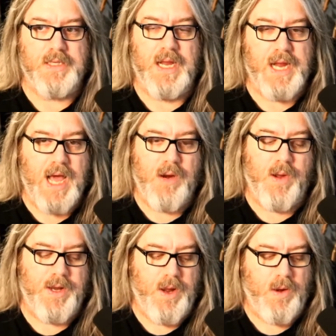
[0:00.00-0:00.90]
Like, how do
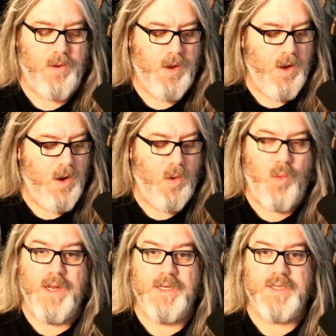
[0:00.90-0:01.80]
I know
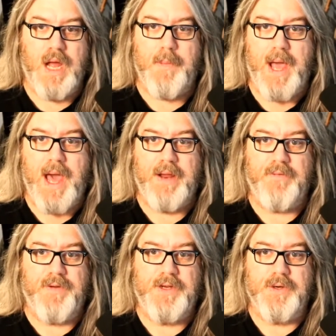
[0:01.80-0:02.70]
when to stop adding
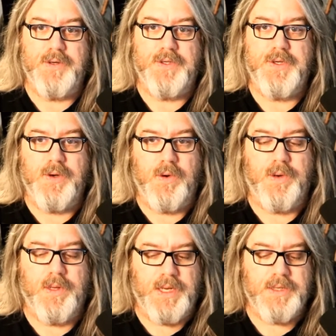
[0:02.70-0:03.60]
features to a
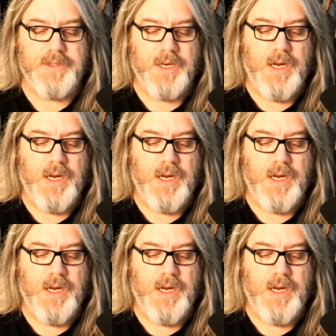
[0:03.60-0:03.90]
release?